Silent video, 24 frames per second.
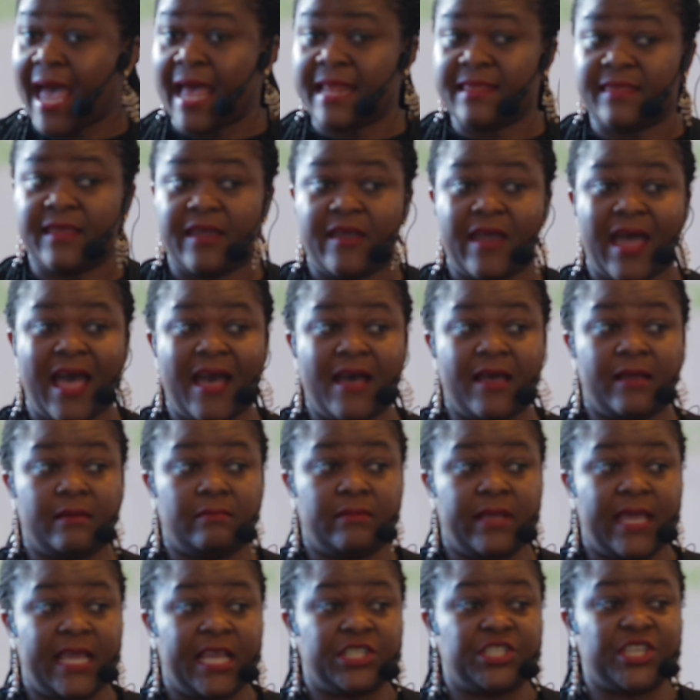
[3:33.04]

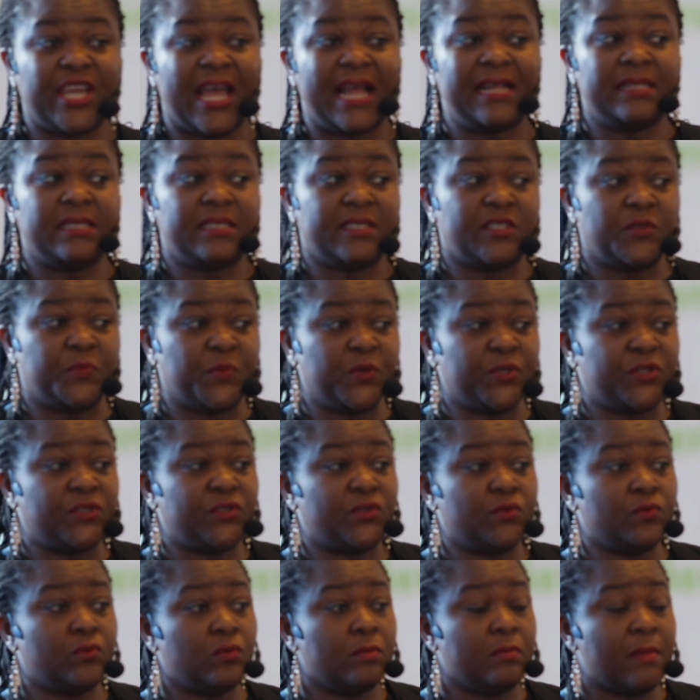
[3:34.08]
a child is supposed
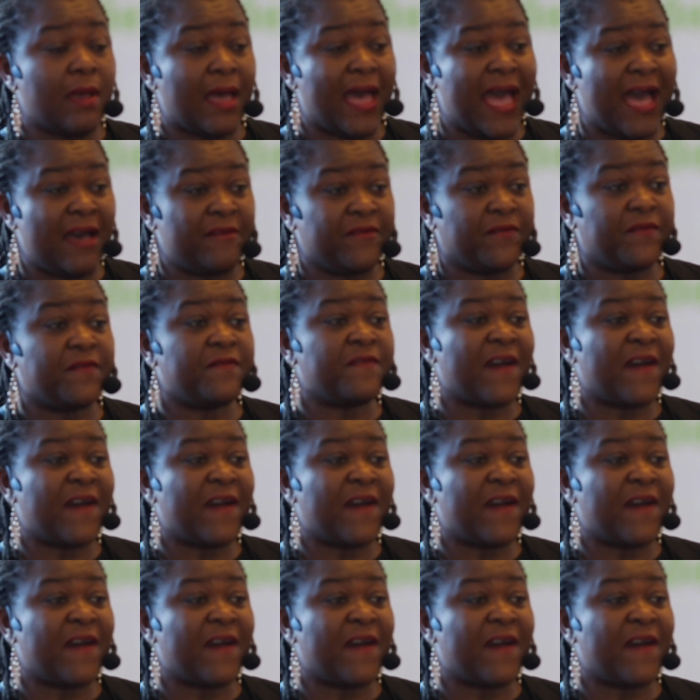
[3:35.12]
to have